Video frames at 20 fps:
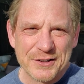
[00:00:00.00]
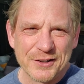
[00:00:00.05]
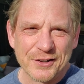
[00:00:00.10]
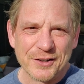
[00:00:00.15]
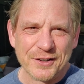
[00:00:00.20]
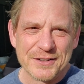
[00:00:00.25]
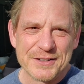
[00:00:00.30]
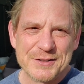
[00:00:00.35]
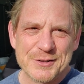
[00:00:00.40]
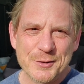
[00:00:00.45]

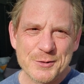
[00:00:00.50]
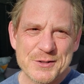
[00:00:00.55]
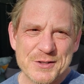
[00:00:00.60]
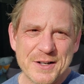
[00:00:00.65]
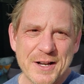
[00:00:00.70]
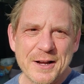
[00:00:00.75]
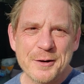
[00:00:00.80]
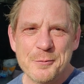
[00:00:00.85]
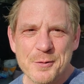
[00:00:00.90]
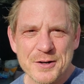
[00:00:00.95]
good. So
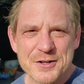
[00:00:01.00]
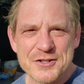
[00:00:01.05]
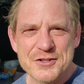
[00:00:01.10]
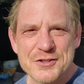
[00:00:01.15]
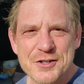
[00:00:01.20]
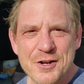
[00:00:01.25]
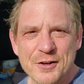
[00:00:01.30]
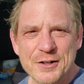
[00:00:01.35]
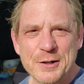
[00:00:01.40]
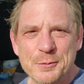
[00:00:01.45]
today I want to
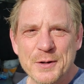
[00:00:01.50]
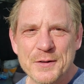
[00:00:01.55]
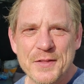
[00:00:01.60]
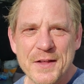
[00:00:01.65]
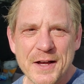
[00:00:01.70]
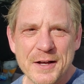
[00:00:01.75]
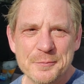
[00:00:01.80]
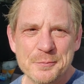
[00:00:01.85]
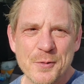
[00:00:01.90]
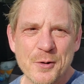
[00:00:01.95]
show you what
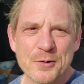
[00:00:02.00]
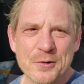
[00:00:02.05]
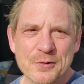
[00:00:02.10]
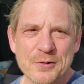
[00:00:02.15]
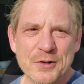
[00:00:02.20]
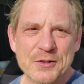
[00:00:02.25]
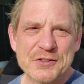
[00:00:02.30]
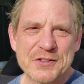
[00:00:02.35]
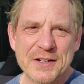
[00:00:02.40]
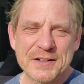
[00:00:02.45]
that motor
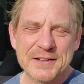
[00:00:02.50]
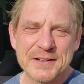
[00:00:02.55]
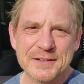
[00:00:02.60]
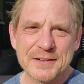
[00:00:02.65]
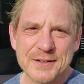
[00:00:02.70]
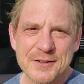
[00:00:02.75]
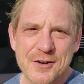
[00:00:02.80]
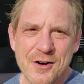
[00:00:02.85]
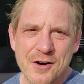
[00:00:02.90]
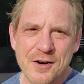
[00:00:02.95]
looks like in
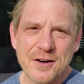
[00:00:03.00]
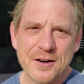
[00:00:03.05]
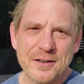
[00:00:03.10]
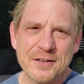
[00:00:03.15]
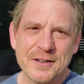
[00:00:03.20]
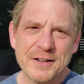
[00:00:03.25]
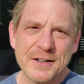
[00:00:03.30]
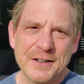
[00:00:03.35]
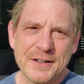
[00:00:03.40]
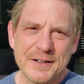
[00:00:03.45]
the
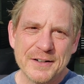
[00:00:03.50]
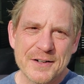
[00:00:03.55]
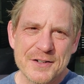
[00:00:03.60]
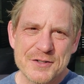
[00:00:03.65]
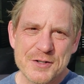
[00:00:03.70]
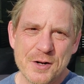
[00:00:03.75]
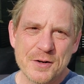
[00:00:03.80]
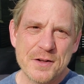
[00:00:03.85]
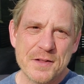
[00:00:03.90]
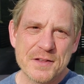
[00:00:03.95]
car,
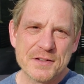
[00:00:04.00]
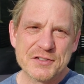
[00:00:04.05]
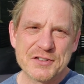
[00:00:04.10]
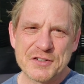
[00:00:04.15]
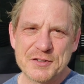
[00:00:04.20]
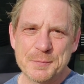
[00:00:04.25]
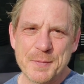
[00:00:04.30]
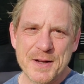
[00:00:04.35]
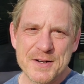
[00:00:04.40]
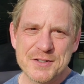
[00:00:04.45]
show you the
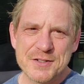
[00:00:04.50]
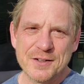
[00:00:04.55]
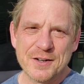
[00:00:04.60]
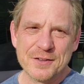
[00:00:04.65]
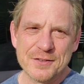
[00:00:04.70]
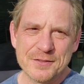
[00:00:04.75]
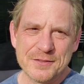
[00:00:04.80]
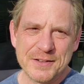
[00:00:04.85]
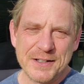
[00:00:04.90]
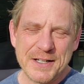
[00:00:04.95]
suspension
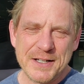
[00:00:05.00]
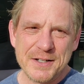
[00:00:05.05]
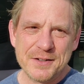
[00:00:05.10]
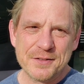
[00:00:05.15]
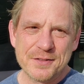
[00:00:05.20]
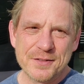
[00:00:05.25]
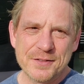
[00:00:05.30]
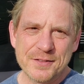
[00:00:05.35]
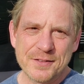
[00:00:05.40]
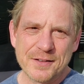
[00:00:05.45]

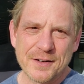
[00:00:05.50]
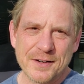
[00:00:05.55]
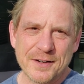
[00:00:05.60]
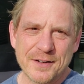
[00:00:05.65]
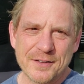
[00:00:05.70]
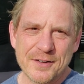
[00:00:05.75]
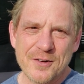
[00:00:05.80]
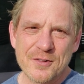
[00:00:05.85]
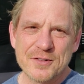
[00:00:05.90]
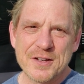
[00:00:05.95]
underneath.
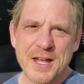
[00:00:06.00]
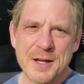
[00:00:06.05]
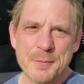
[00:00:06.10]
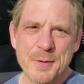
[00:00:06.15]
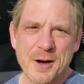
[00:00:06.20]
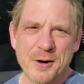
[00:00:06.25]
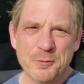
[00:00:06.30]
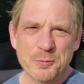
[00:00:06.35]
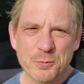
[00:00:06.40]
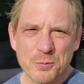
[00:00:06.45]
It all came
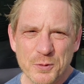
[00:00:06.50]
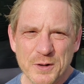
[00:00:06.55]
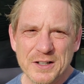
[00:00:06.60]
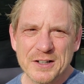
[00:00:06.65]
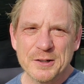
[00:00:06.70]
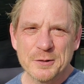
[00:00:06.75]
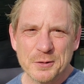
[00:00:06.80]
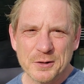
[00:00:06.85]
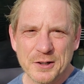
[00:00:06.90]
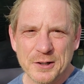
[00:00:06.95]
out
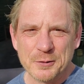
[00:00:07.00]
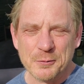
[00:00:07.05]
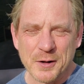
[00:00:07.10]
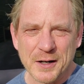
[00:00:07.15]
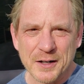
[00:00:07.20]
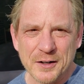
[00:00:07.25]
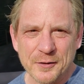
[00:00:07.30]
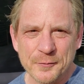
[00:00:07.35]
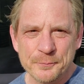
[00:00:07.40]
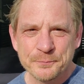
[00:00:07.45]
really, really
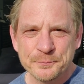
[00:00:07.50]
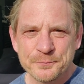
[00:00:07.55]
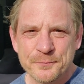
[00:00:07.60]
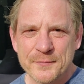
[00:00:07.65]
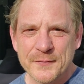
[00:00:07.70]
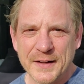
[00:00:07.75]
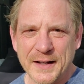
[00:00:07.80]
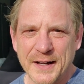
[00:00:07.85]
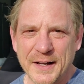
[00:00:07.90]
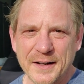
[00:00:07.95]
well.
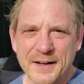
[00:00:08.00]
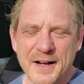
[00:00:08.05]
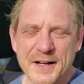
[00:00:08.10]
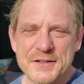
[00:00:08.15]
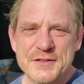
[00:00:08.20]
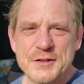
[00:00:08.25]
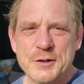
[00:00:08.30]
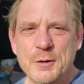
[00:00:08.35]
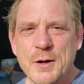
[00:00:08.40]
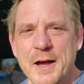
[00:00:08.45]
And
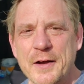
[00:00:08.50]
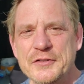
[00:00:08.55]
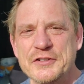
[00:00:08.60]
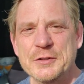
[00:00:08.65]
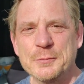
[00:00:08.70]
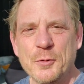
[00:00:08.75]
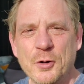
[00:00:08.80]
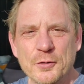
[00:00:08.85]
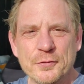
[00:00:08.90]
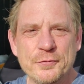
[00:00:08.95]
I do have
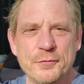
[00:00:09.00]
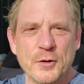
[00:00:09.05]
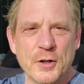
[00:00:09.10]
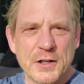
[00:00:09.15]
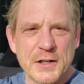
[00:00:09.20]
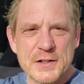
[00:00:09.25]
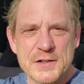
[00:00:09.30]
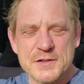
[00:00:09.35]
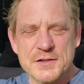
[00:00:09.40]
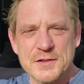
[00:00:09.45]
some old
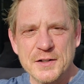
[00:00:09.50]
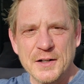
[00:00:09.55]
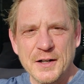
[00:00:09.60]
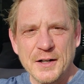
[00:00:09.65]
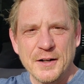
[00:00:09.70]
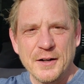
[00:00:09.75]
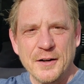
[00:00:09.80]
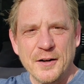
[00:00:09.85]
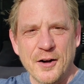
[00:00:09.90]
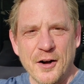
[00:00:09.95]
footage
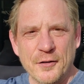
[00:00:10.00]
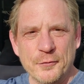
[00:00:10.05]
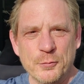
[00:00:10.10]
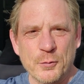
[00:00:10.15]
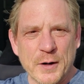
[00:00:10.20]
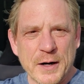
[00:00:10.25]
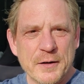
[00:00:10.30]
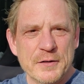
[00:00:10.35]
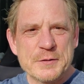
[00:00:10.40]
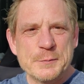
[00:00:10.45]
of
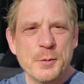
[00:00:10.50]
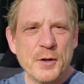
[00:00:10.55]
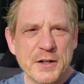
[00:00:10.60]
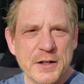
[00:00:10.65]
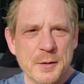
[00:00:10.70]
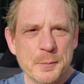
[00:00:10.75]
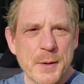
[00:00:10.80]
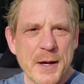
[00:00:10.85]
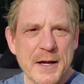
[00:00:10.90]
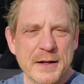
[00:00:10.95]
when I was
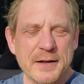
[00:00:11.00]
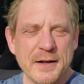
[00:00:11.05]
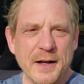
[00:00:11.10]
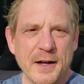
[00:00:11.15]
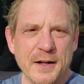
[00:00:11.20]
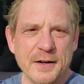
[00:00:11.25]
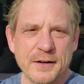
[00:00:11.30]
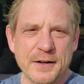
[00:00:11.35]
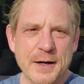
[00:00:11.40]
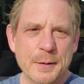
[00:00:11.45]
putting it back
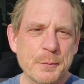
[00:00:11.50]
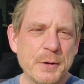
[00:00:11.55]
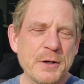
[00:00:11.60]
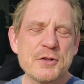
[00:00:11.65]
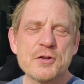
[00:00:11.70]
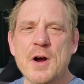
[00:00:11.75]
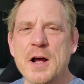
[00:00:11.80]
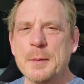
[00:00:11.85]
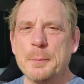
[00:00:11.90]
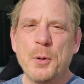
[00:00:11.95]
in, and I'm going
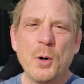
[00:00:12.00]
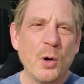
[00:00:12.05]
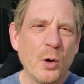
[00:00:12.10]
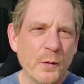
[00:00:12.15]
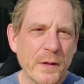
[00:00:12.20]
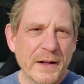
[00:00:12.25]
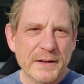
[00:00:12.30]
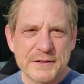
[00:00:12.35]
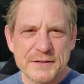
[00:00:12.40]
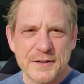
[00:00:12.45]
to try to
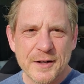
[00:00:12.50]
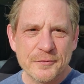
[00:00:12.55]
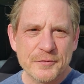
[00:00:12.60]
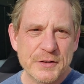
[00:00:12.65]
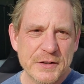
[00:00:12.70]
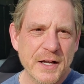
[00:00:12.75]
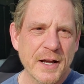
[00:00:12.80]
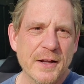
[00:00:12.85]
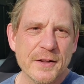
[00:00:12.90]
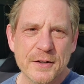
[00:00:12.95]
pull that stuff
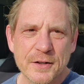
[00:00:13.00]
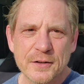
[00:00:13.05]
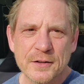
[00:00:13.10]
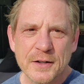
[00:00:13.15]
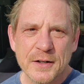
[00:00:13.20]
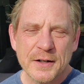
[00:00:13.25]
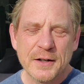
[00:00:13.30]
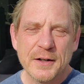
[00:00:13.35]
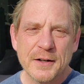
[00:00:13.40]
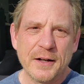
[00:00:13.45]
together
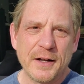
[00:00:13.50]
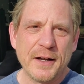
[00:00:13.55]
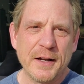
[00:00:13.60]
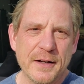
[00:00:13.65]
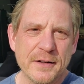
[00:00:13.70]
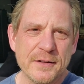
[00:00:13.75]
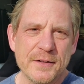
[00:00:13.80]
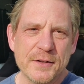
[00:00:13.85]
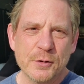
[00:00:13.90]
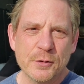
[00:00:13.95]

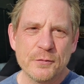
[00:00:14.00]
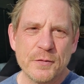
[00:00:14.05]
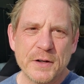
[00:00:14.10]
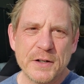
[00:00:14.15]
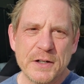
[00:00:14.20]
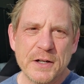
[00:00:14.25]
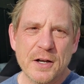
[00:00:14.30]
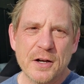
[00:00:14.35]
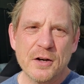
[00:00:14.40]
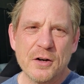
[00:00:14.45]
and do a
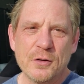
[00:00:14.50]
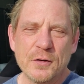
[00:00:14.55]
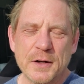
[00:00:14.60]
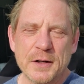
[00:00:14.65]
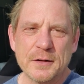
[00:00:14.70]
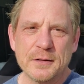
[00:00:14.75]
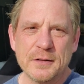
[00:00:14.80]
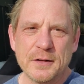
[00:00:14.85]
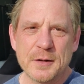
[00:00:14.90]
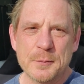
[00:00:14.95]
video
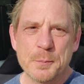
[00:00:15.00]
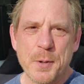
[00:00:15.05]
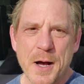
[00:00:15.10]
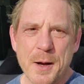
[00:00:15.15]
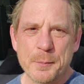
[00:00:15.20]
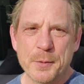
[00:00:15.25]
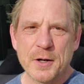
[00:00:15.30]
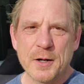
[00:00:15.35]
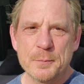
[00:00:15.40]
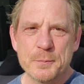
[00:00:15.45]
and
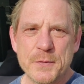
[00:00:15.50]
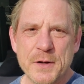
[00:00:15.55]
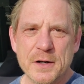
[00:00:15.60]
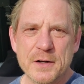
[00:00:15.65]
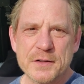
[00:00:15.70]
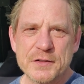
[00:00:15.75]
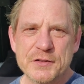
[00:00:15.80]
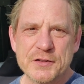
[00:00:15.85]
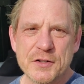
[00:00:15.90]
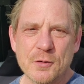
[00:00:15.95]
pop it up
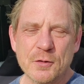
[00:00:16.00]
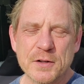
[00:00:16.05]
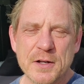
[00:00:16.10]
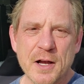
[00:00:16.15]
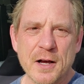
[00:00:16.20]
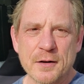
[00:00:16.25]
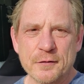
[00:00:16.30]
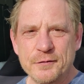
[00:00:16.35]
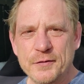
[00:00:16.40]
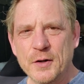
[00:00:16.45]
there so it
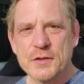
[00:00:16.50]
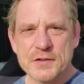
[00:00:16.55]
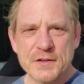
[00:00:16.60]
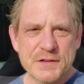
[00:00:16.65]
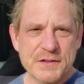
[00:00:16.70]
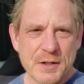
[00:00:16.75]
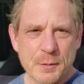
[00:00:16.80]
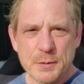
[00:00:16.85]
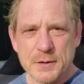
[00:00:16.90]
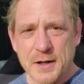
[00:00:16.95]
kind of fills
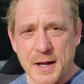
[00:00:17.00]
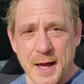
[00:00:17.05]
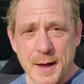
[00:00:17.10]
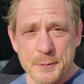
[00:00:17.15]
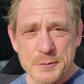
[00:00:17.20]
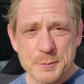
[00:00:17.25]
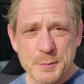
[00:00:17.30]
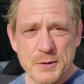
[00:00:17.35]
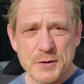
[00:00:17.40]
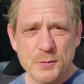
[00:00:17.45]
in some of the
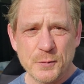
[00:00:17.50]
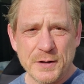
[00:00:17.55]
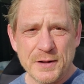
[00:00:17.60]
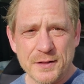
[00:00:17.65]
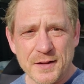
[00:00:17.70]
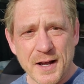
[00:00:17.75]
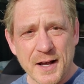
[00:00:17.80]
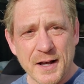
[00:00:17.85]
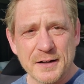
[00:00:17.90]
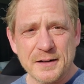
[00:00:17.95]
gaps
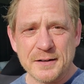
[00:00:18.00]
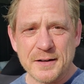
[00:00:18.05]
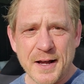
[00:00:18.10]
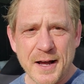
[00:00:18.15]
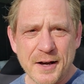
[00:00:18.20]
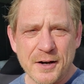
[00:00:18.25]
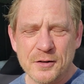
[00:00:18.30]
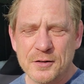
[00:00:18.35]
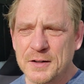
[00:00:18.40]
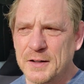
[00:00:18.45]
between then and
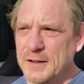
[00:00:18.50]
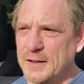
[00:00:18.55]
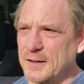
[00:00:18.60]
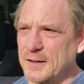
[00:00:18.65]
now.